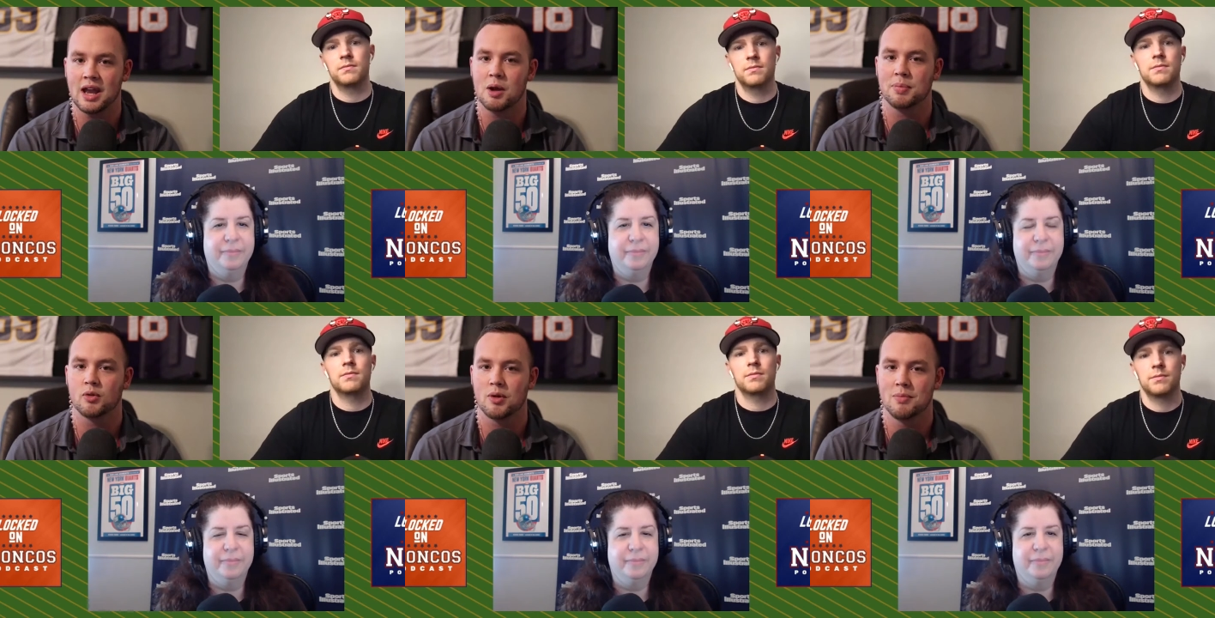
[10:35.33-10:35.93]
Speaker 1: I'd
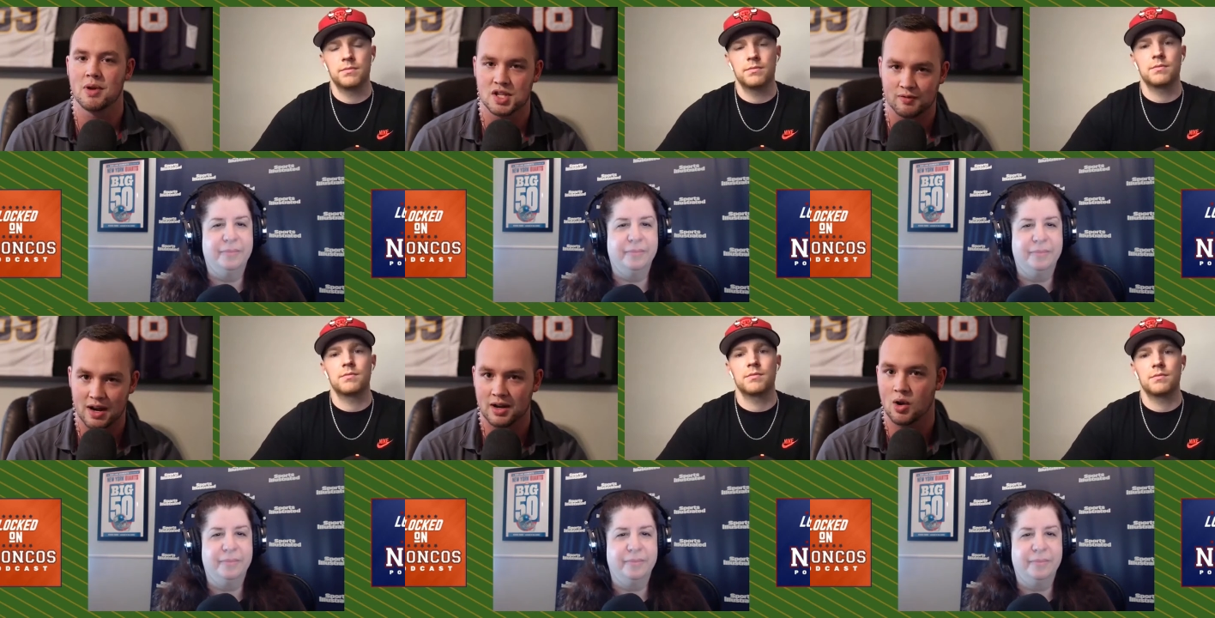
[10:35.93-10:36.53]
be remiss
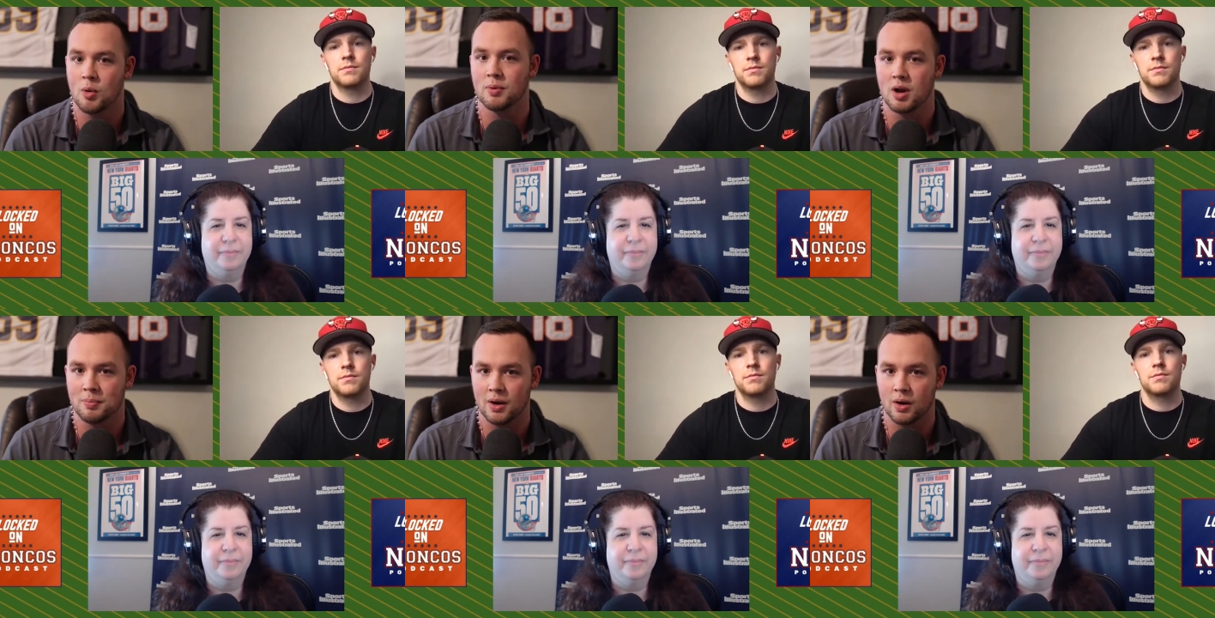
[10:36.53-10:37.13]
if I didn't open
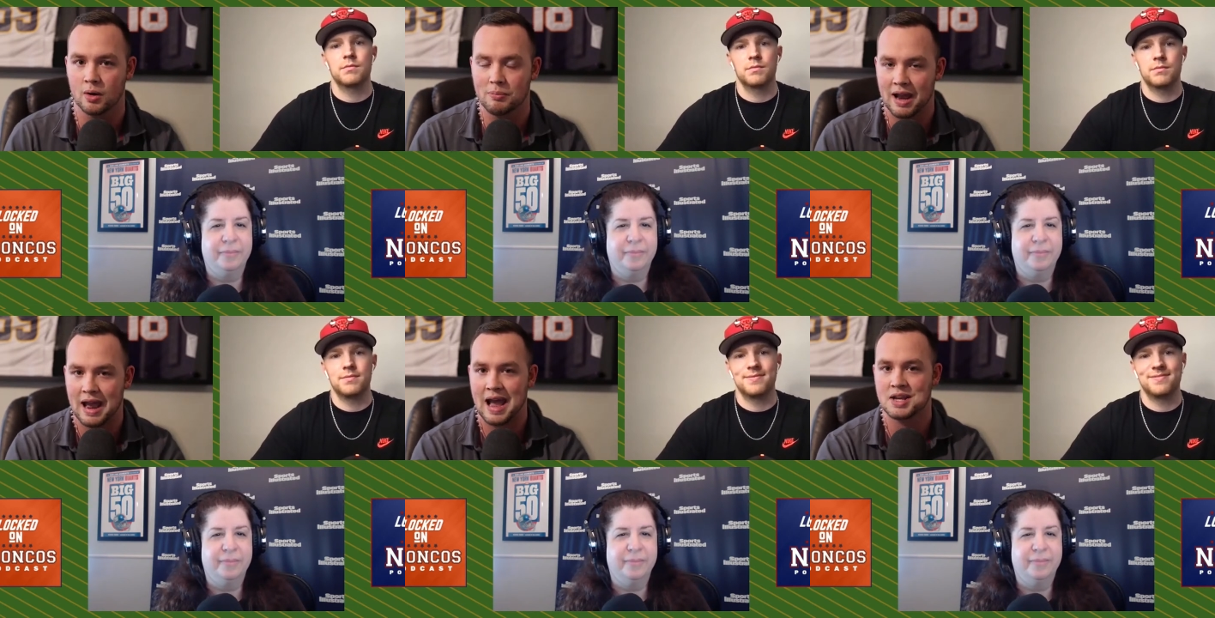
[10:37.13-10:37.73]
up here
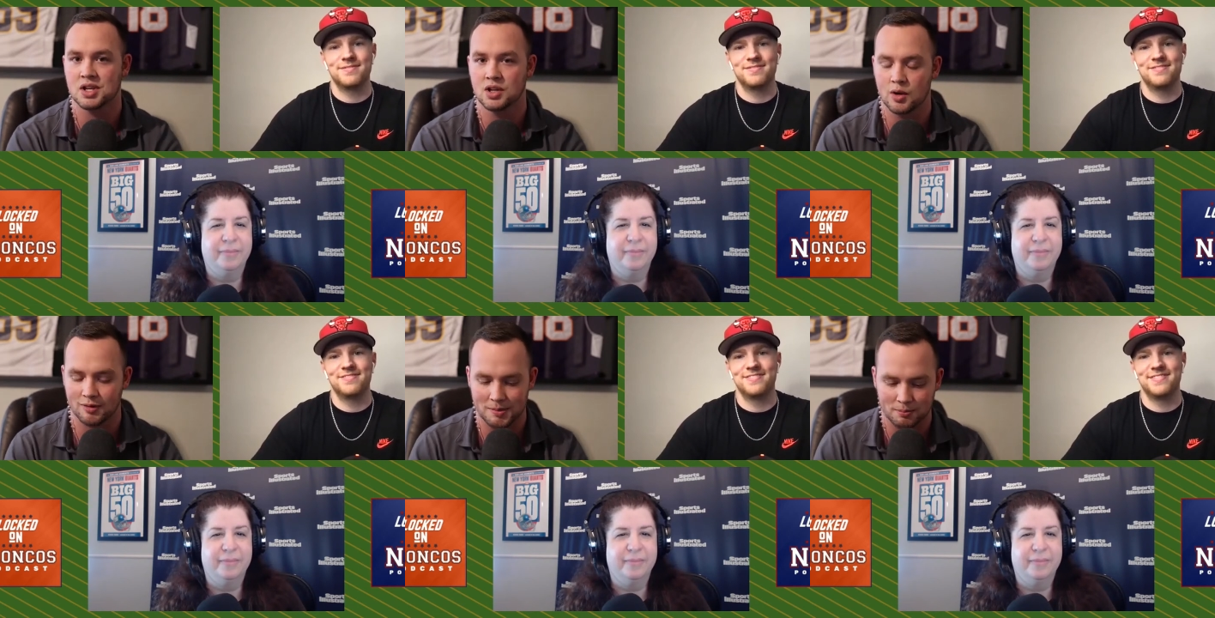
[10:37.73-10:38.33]
by asking
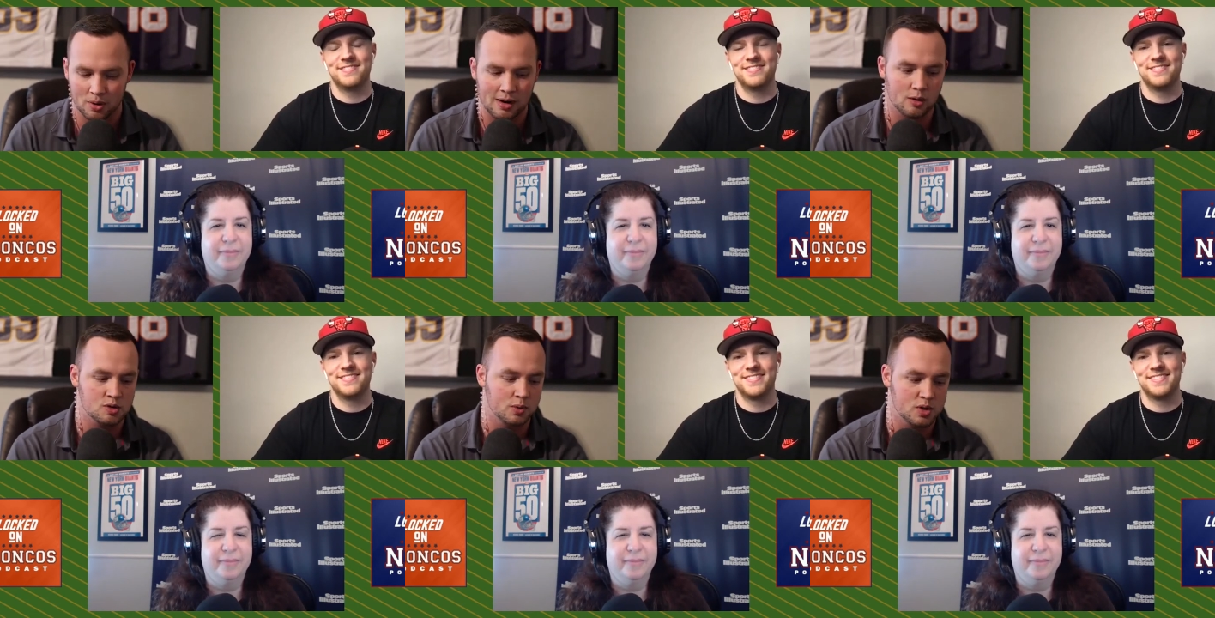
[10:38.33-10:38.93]
you from a
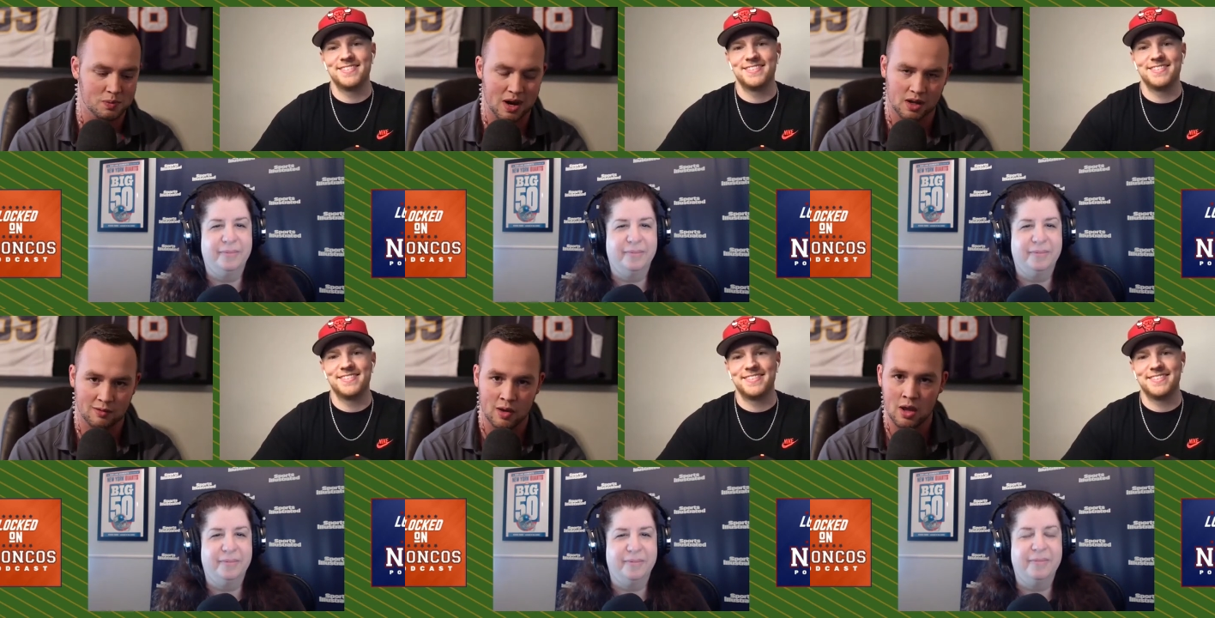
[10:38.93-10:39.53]
Broncos
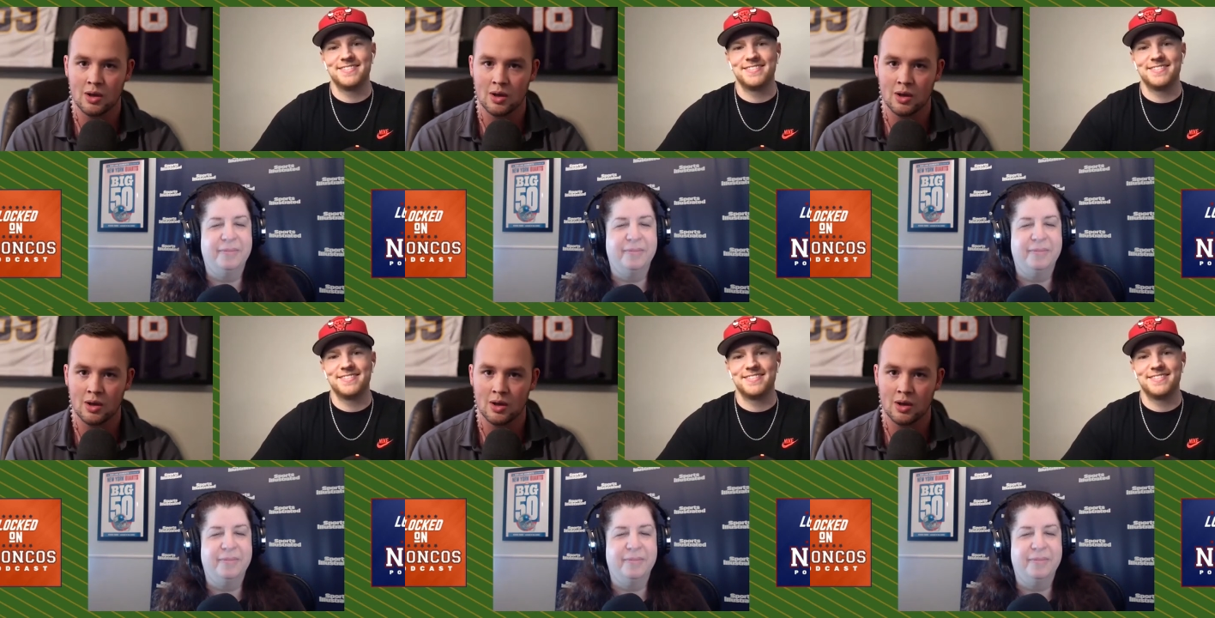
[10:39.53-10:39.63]
perspective,